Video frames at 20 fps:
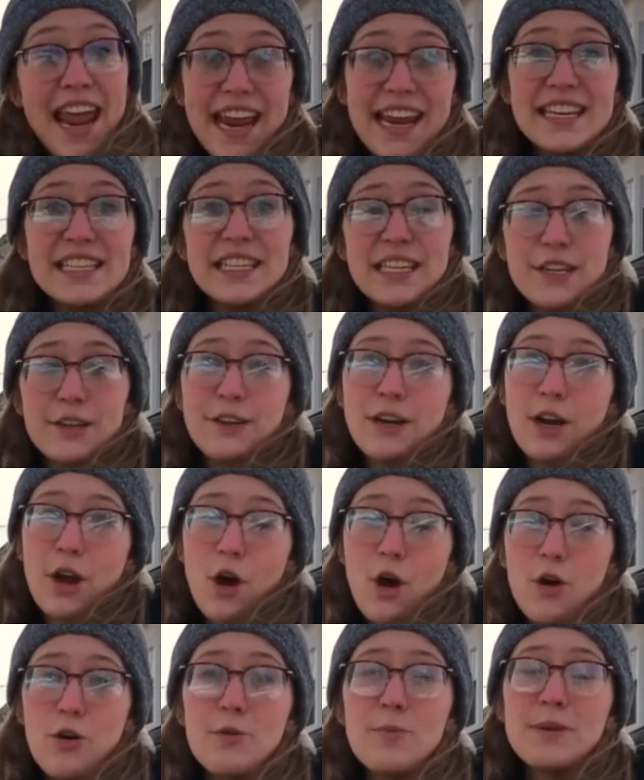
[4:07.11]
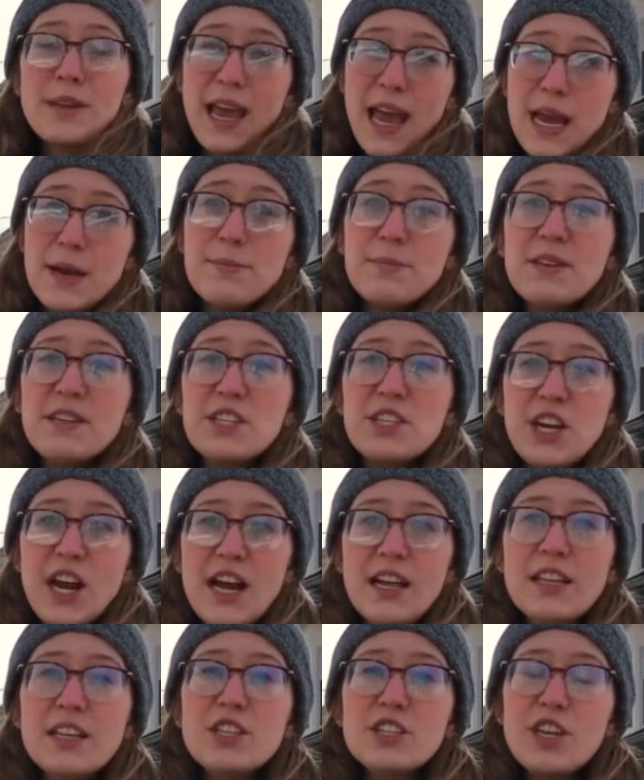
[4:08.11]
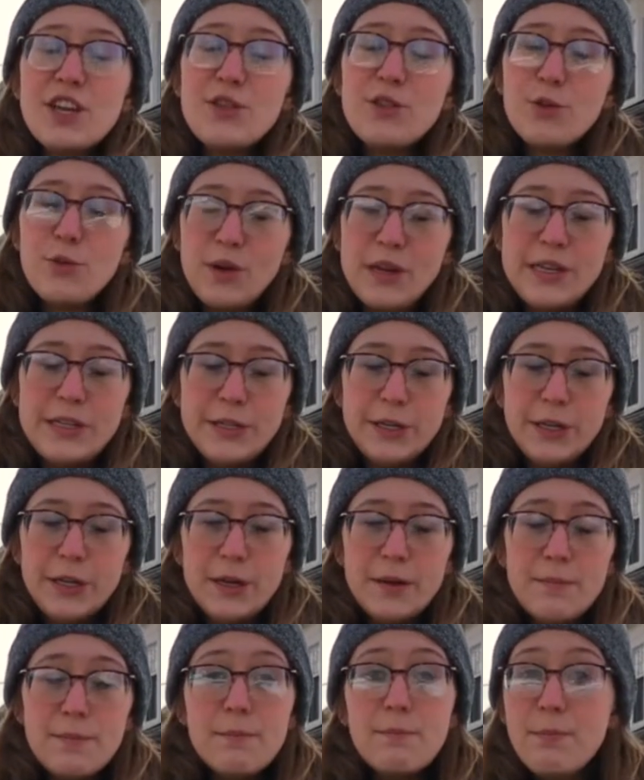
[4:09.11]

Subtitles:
and here at home can be a challenge in the winter.